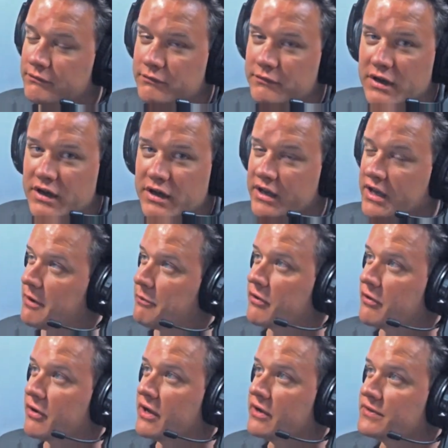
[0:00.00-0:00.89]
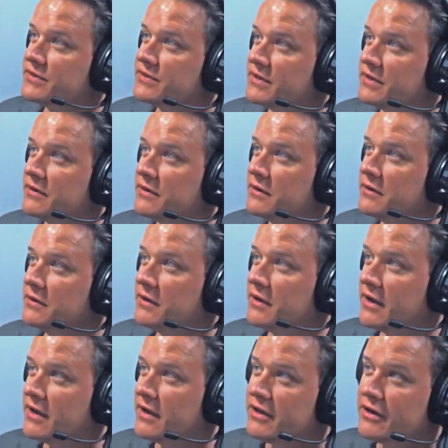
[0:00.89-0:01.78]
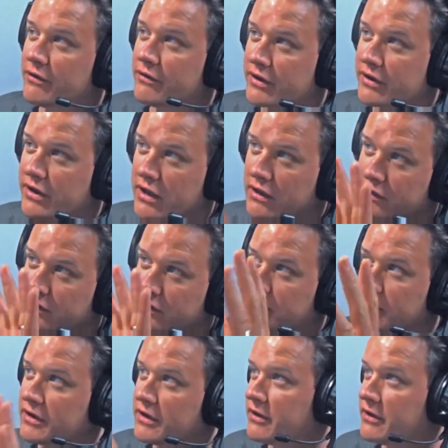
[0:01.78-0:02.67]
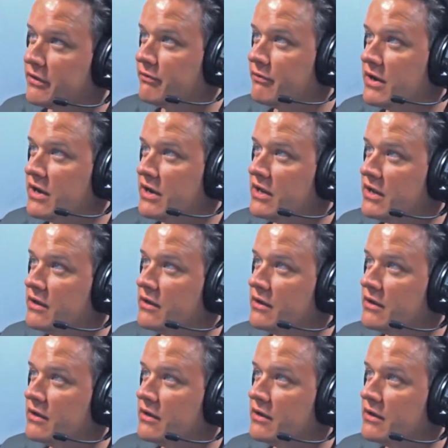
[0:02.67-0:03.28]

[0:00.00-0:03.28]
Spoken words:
I can't pronounce it, you know, the colored 3D